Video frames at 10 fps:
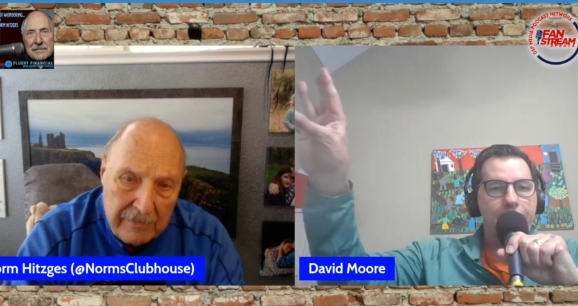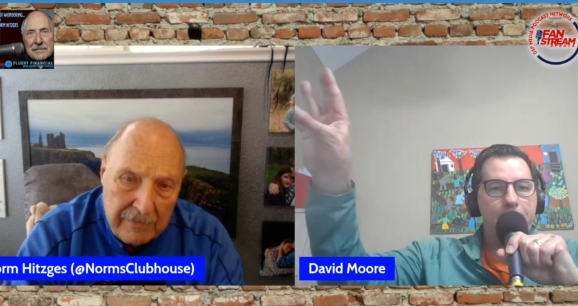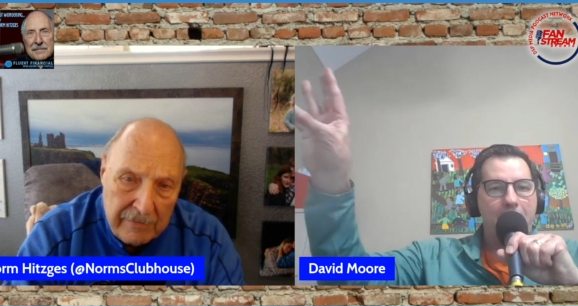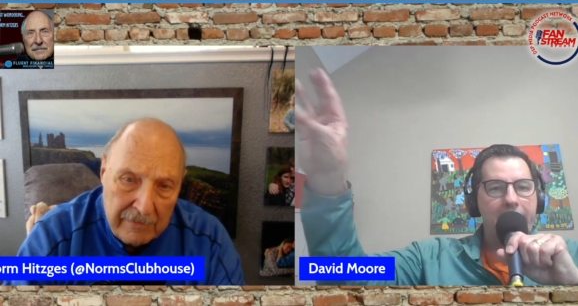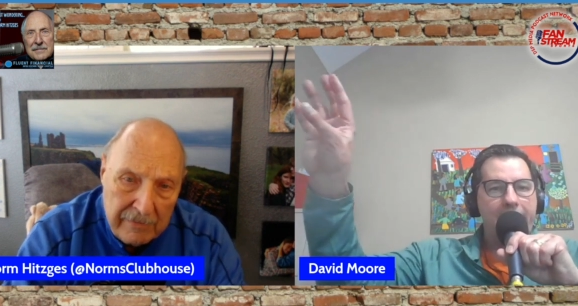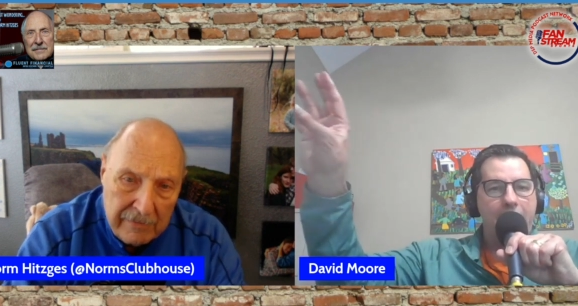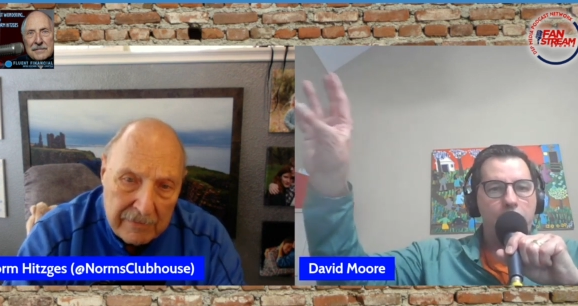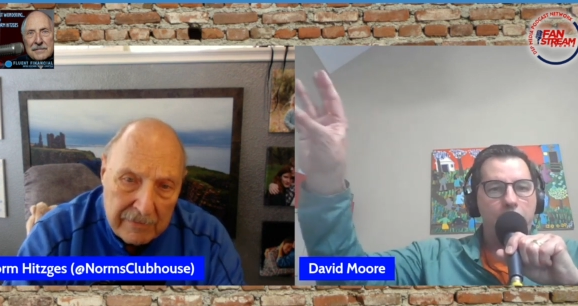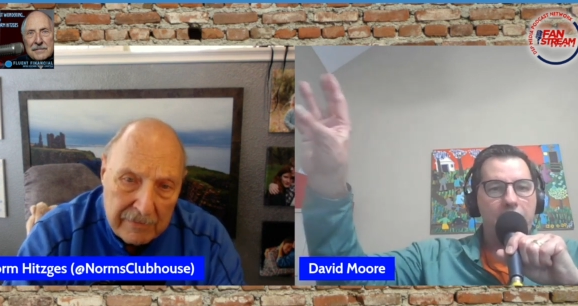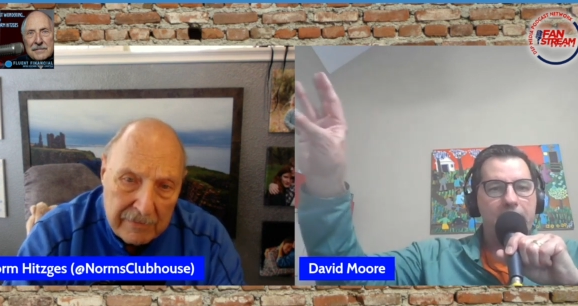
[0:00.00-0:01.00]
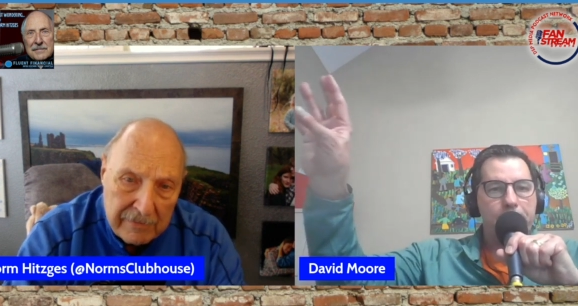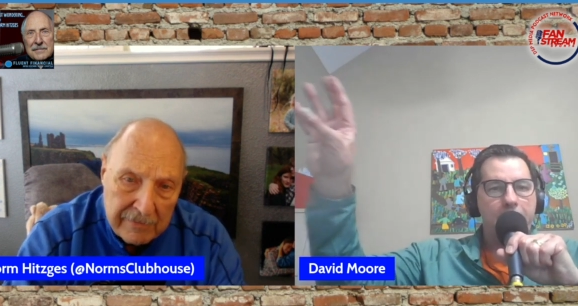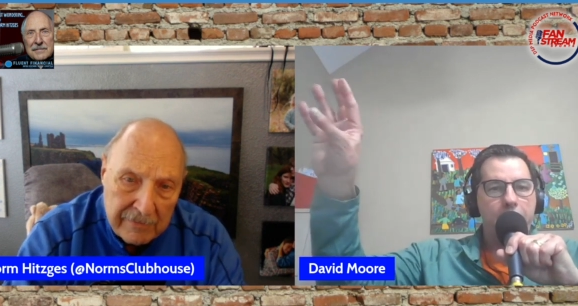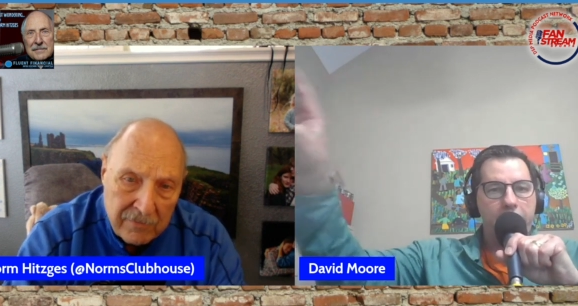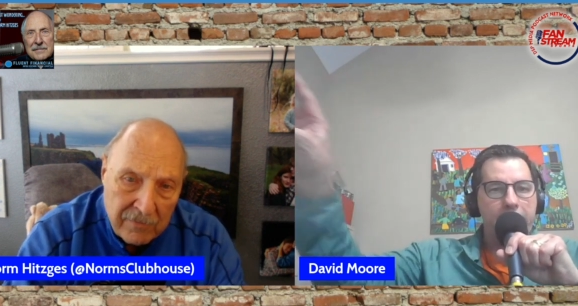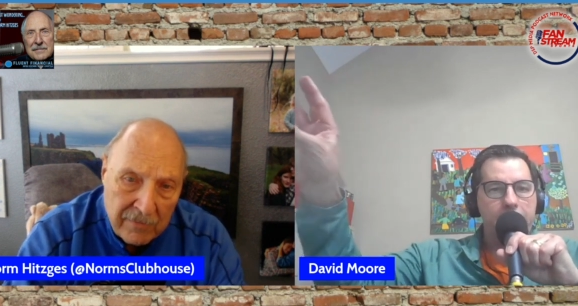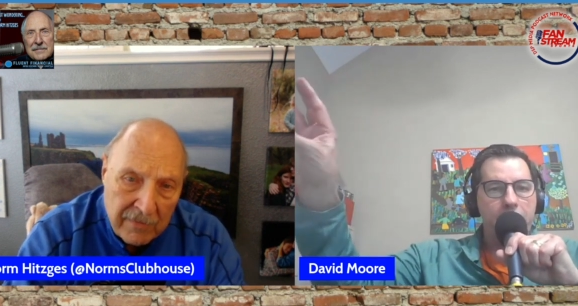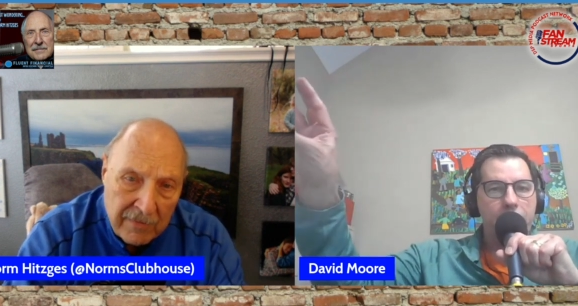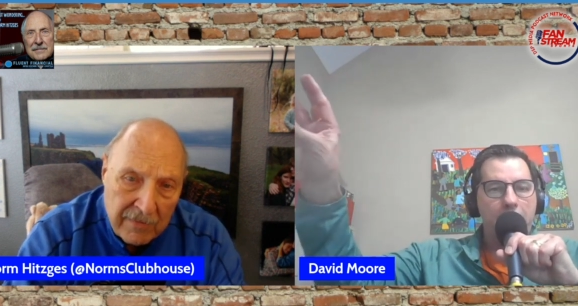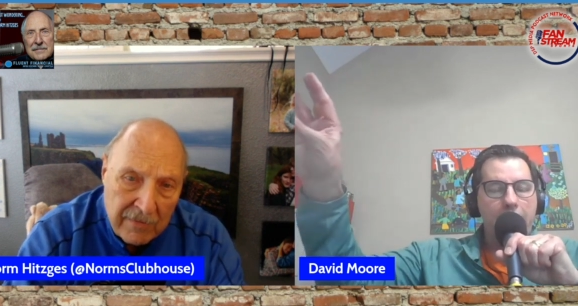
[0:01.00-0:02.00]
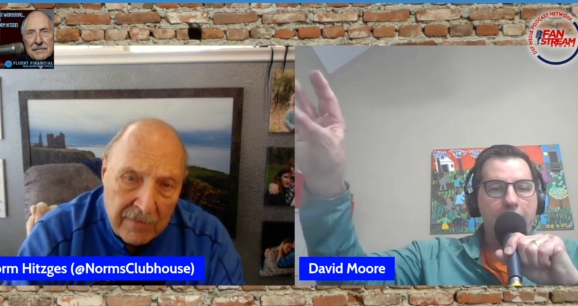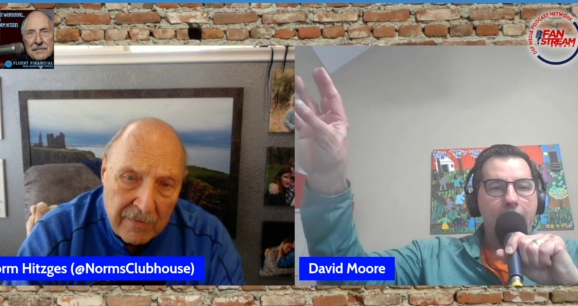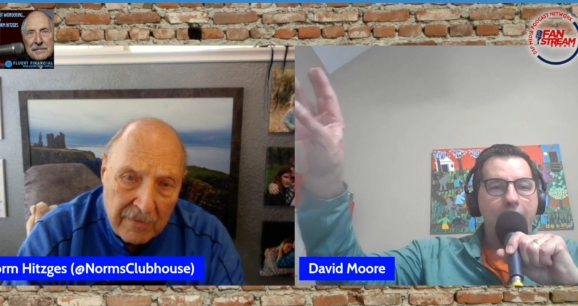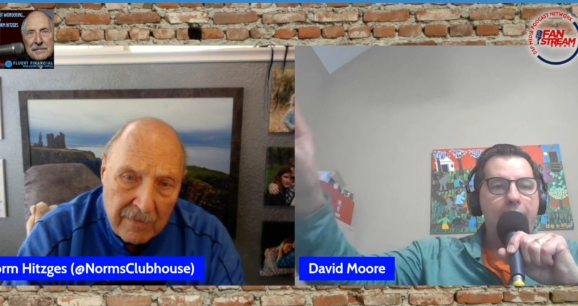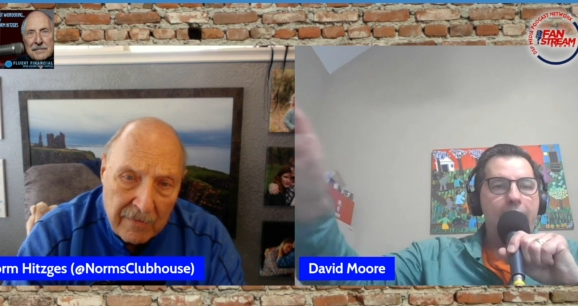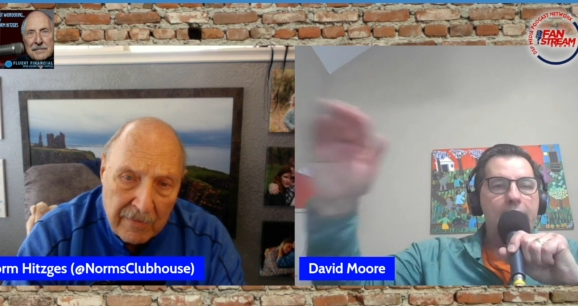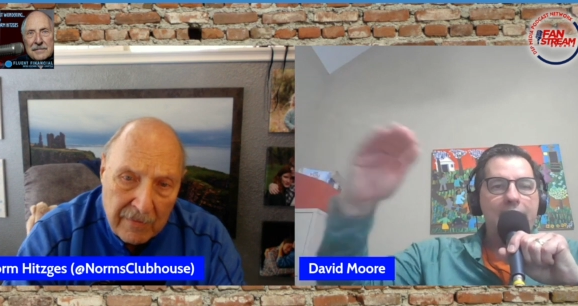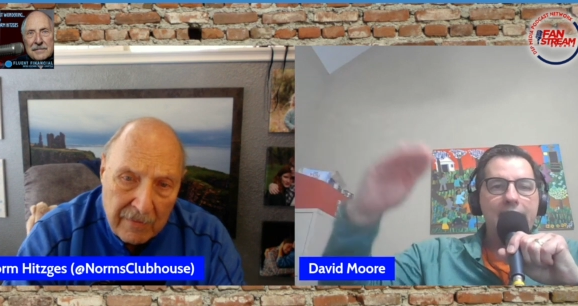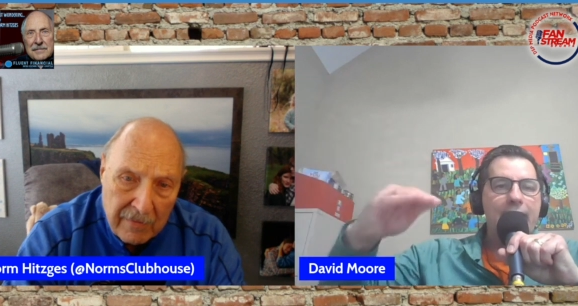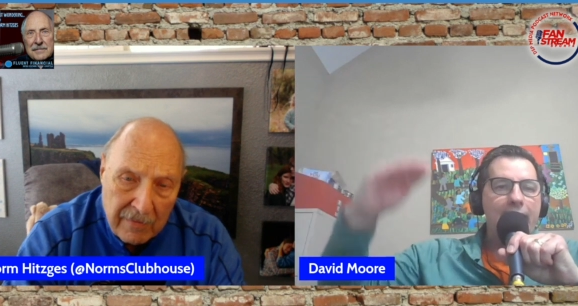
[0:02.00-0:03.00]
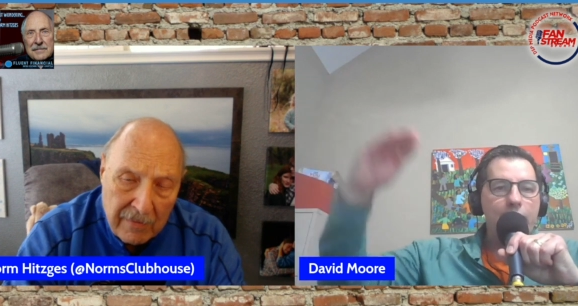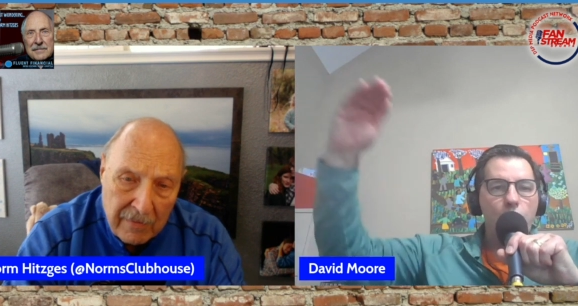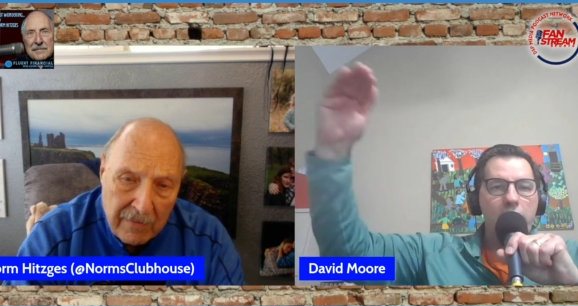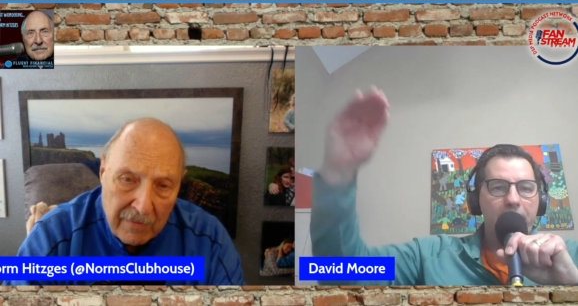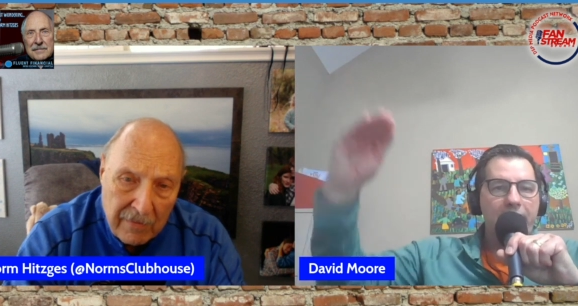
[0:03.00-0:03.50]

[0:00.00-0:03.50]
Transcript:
Speaker 1: everybody how good this player is. And he's not going